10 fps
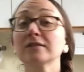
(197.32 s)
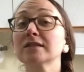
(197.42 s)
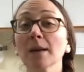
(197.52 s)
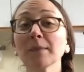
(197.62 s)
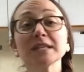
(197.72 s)

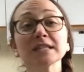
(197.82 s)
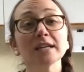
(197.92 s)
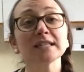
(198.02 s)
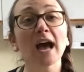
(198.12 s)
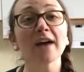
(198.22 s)
Some of the
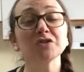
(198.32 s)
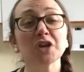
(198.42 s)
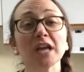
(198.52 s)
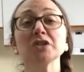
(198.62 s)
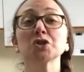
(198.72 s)
sites have
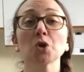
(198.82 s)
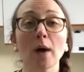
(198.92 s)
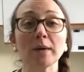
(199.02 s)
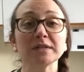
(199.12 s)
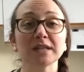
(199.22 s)
changed, so
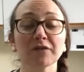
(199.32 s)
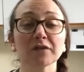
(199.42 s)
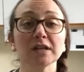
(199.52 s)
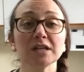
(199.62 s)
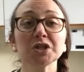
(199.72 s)
I would
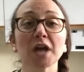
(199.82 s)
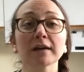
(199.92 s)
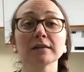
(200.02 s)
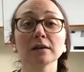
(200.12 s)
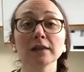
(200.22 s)
definitely
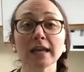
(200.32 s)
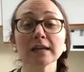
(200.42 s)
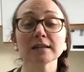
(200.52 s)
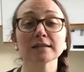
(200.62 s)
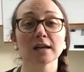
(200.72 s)
check the link
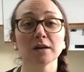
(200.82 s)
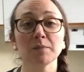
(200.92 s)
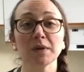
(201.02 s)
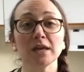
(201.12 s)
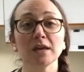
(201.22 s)
that's going to
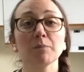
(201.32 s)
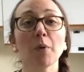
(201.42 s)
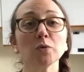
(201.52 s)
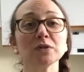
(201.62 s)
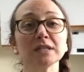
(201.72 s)
be
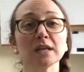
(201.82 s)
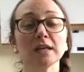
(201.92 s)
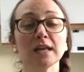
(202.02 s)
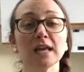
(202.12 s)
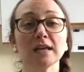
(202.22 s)

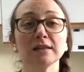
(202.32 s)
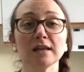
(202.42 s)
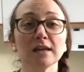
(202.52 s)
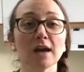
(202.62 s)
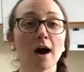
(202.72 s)
posted in
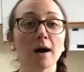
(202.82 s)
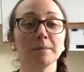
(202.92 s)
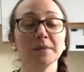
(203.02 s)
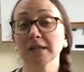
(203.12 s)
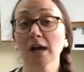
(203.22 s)

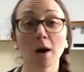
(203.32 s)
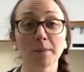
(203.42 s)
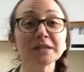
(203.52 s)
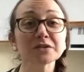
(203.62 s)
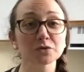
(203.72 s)
the
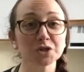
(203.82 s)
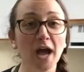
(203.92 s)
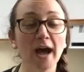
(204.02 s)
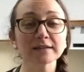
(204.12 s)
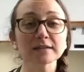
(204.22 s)
comments or
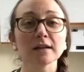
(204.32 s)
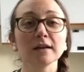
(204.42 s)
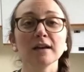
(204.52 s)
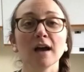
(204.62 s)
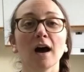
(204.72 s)
chat
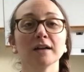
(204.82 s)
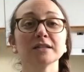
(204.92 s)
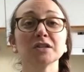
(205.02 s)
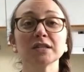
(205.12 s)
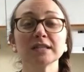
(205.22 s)

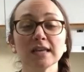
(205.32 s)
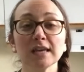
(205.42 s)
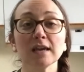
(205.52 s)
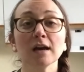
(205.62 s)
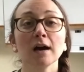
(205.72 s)
to
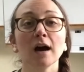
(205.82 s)
see